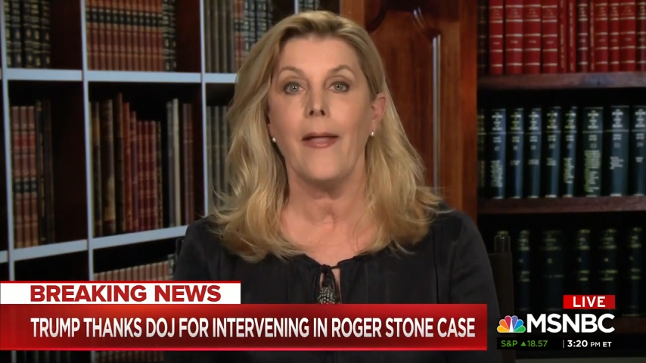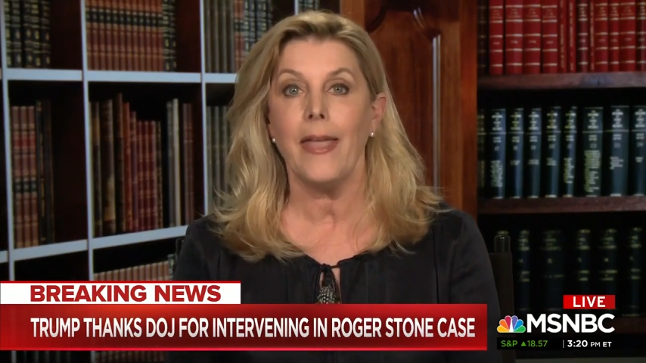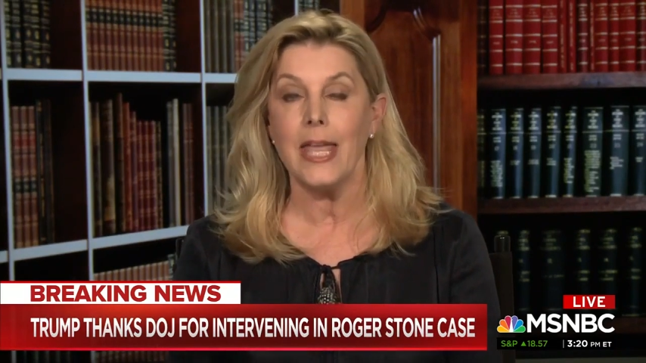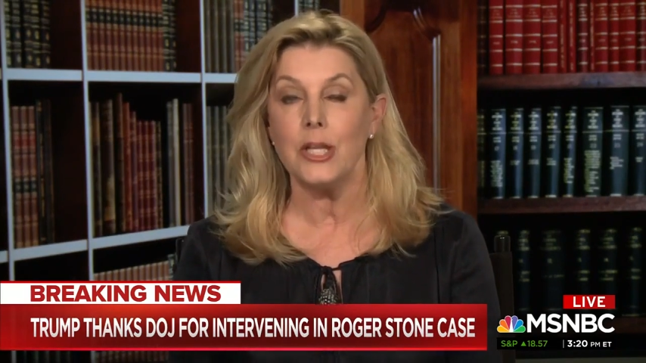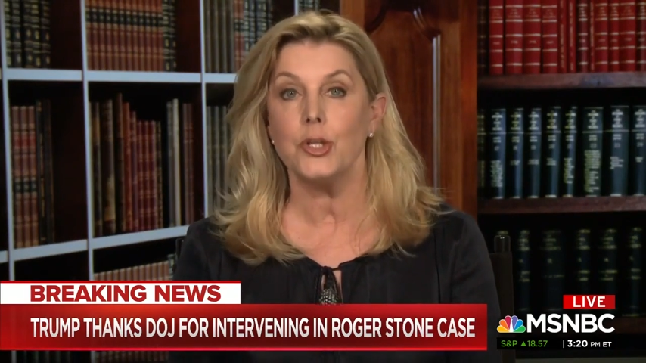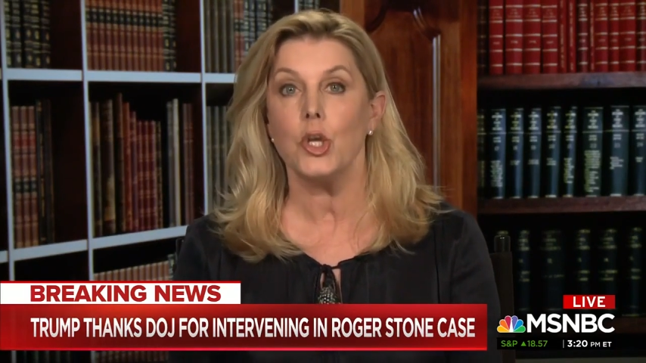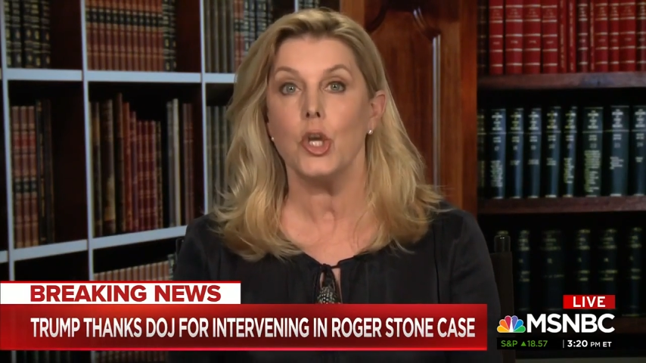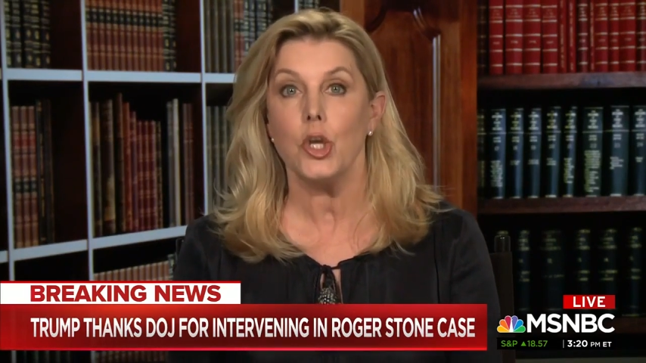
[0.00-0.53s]

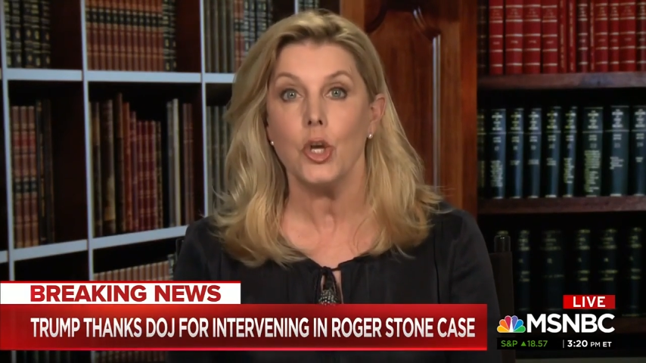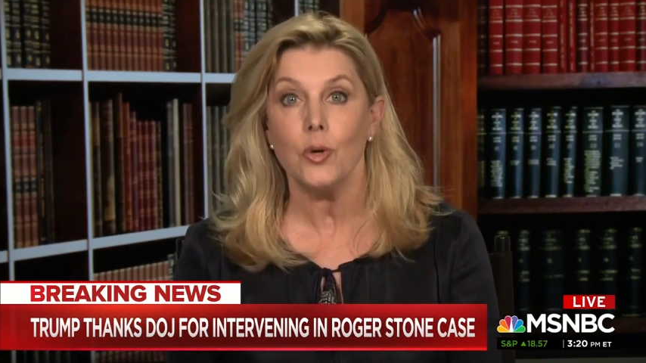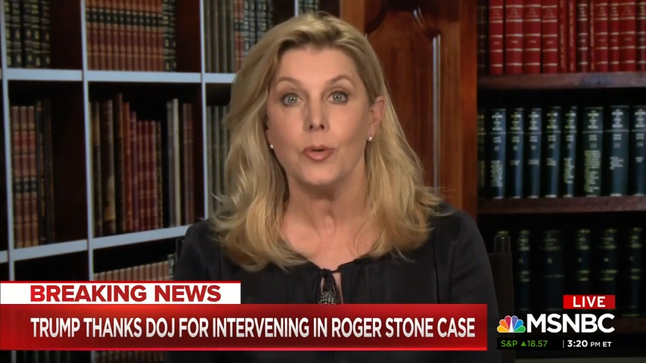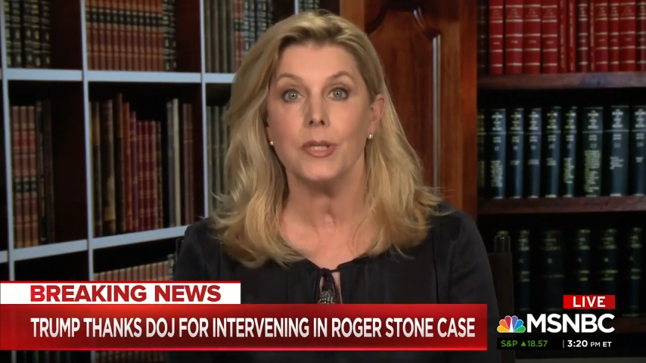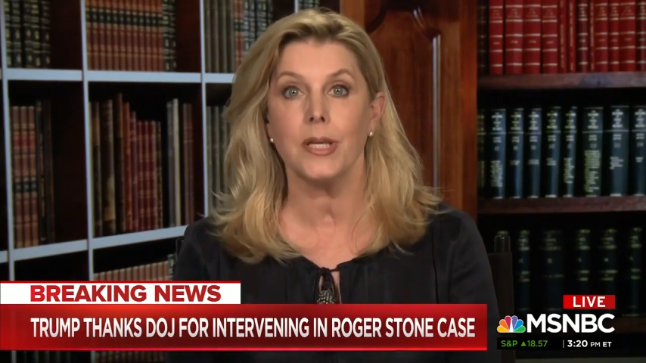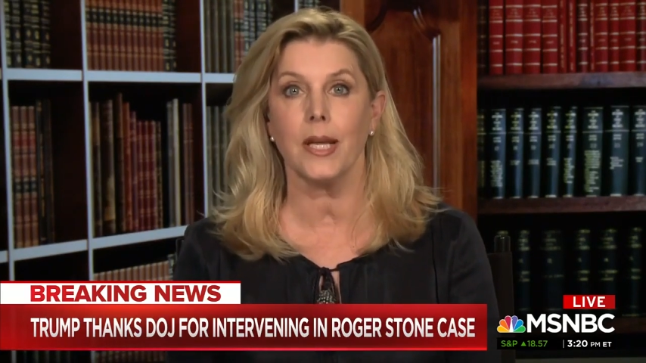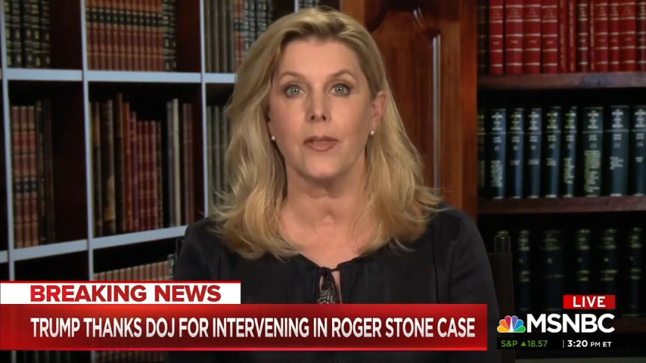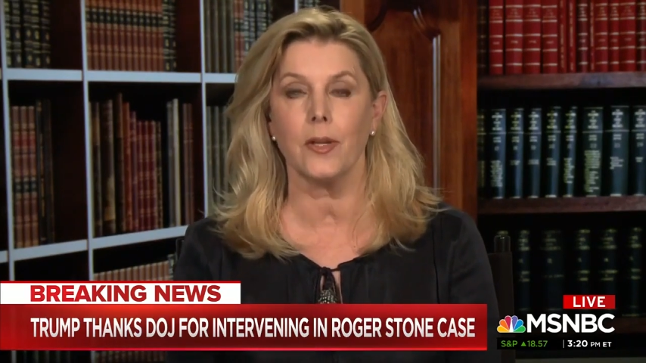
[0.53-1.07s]
He's
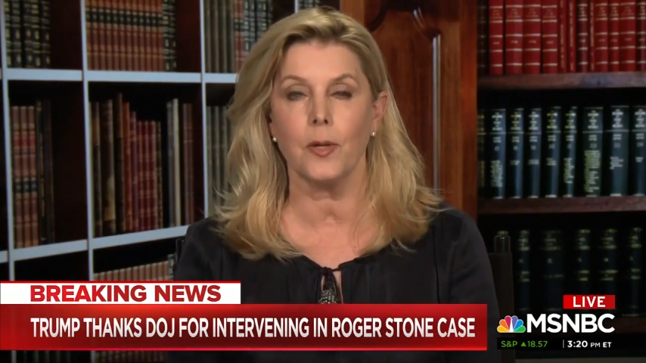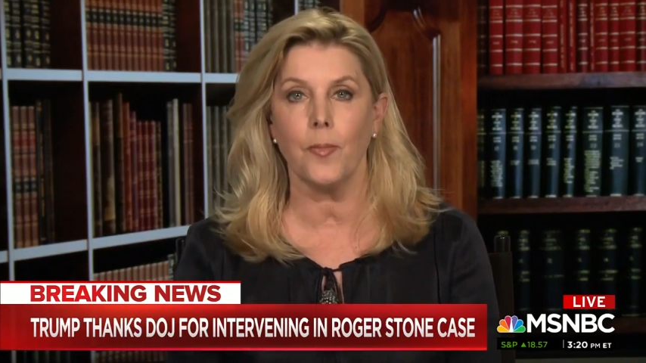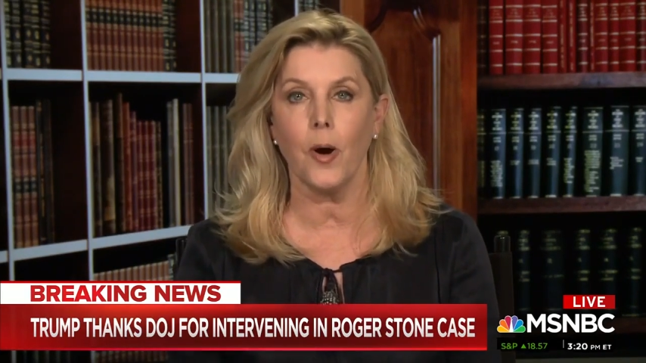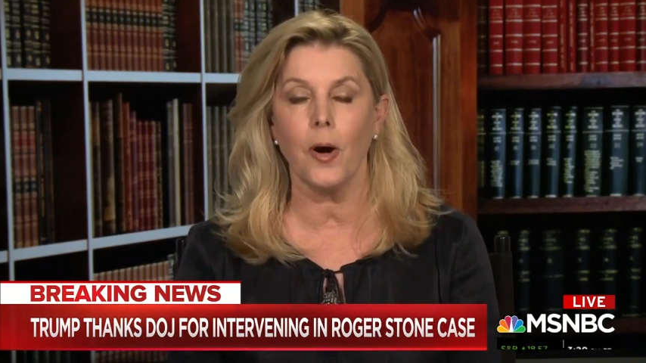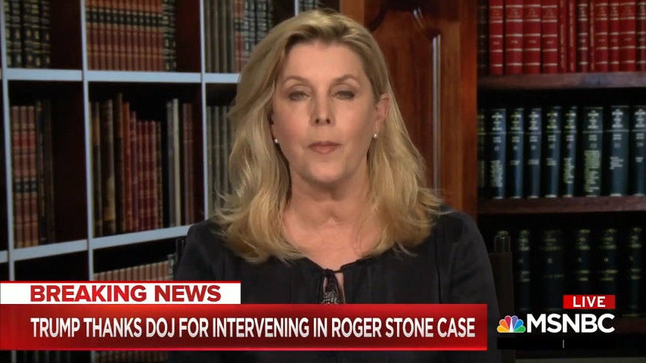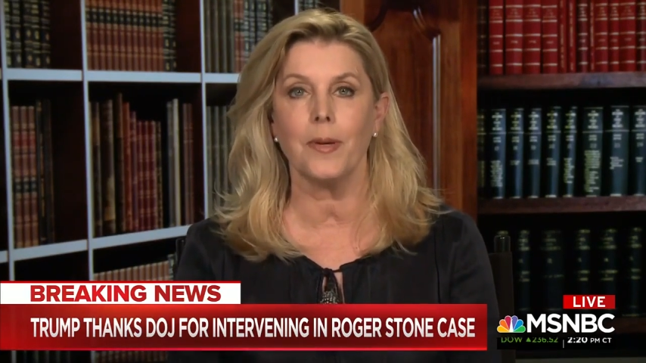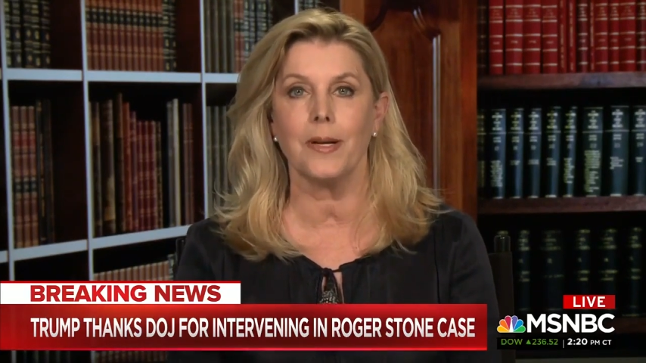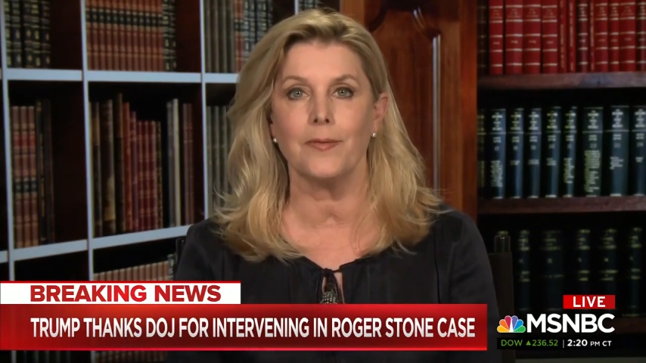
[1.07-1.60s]
using the
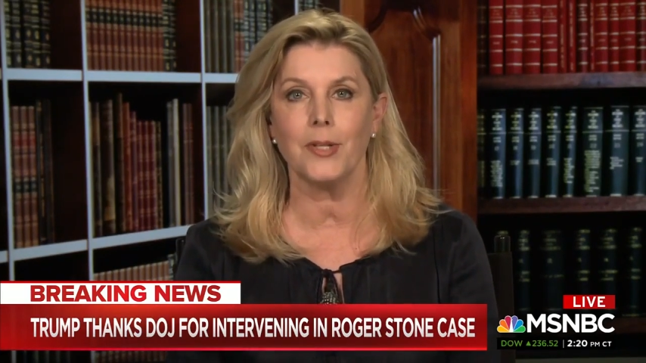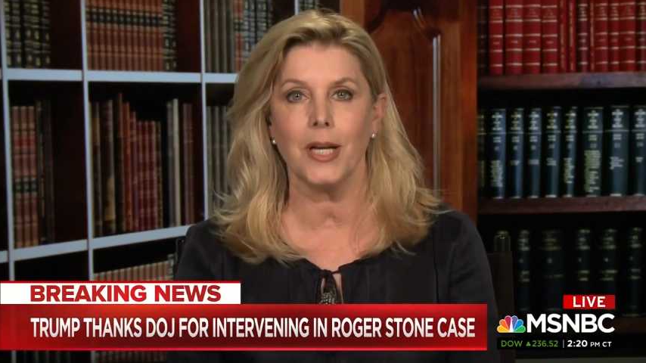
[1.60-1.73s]
Department of